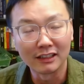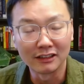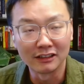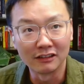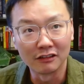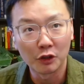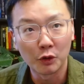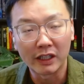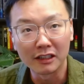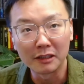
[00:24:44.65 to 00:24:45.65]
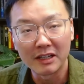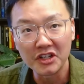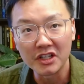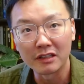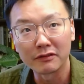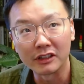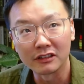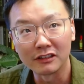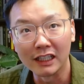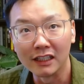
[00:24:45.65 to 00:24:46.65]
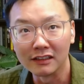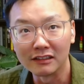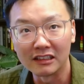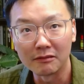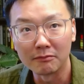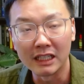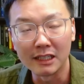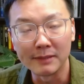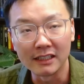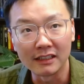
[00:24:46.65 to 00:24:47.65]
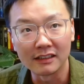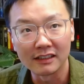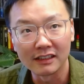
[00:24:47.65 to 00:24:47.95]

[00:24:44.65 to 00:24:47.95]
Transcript: I'll quickly mention a few and maybe